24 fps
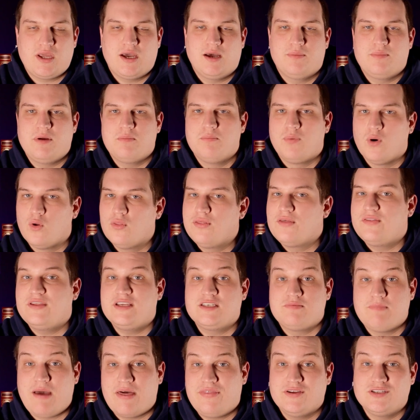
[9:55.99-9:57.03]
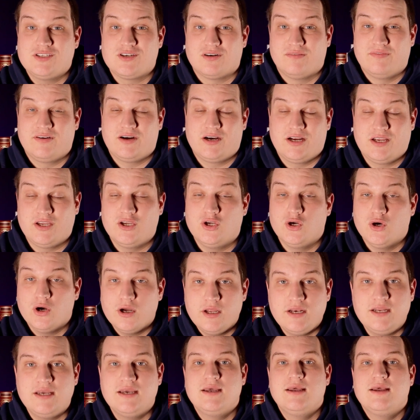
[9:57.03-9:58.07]
And both of these methods are very
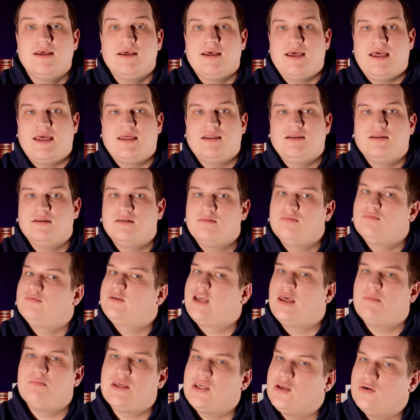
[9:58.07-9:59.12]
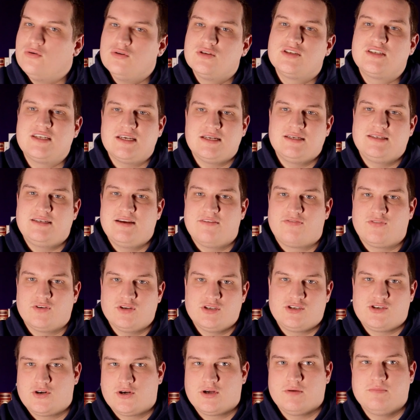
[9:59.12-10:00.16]
good and can be used in
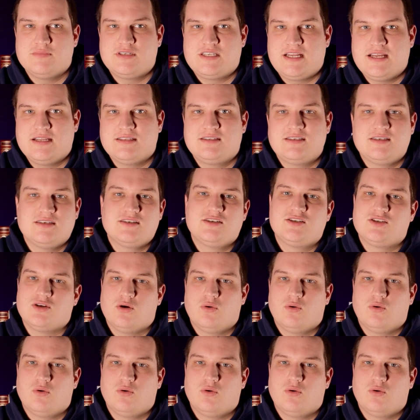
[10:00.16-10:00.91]
different circumstances.